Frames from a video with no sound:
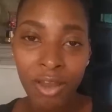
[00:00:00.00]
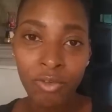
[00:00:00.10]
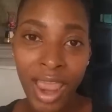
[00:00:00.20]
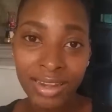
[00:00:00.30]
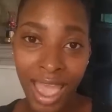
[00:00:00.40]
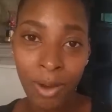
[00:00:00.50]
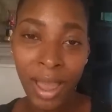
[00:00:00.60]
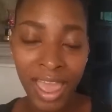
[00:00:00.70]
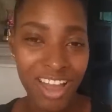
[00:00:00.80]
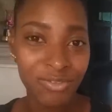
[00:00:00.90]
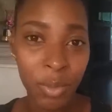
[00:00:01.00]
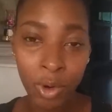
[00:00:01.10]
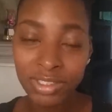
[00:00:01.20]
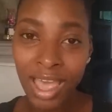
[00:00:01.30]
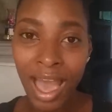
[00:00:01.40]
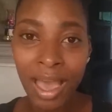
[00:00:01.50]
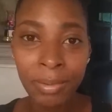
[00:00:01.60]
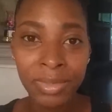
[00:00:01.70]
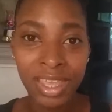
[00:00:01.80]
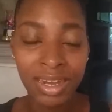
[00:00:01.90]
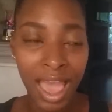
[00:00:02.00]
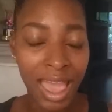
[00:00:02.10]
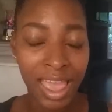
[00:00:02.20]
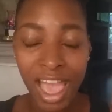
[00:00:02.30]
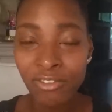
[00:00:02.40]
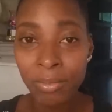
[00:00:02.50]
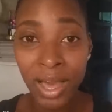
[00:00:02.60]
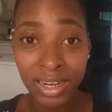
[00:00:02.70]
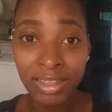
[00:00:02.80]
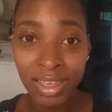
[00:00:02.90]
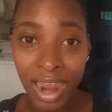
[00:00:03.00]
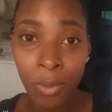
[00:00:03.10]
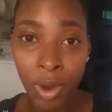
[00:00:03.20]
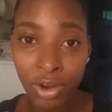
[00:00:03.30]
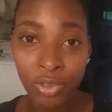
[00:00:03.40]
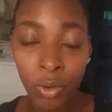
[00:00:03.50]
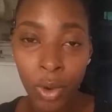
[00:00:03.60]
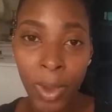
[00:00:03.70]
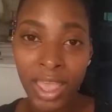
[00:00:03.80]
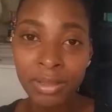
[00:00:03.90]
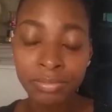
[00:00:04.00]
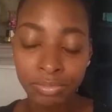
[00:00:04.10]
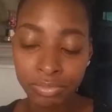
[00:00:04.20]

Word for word: Right now, I have more time than I have money that I want to throw away.